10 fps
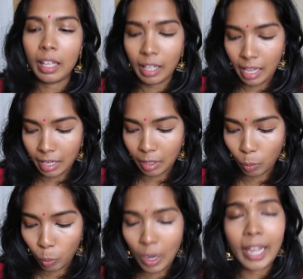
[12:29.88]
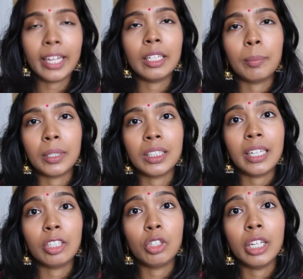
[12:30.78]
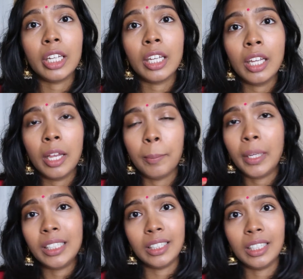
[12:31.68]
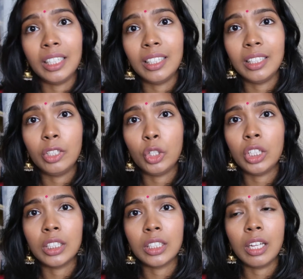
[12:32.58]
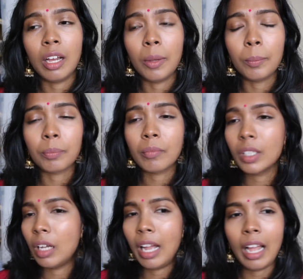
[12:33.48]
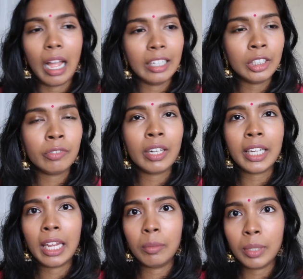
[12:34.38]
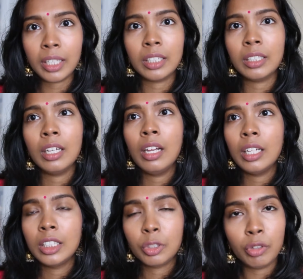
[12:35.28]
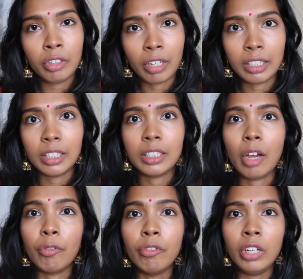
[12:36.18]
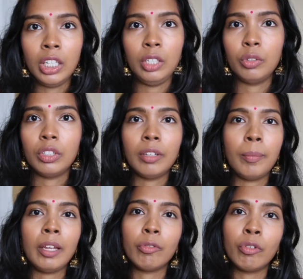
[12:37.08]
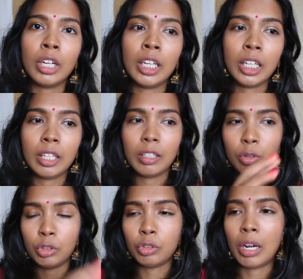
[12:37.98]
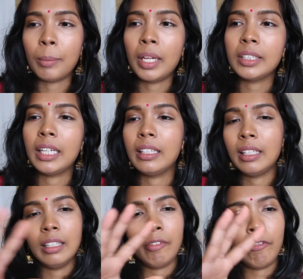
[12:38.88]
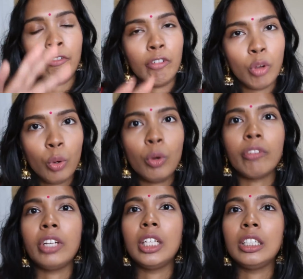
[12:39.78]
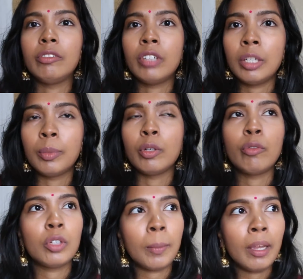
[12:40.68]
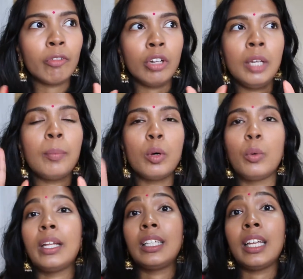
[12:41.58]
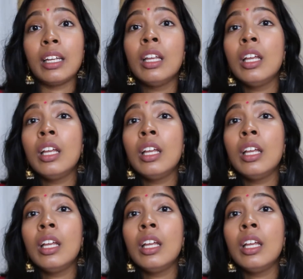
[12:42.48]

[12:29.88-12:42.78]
and why the person actually makes certain decisions. I just find KBS screenwriters are really good. They make really good dramas, and the flow of it is very beautiful. They make really poetic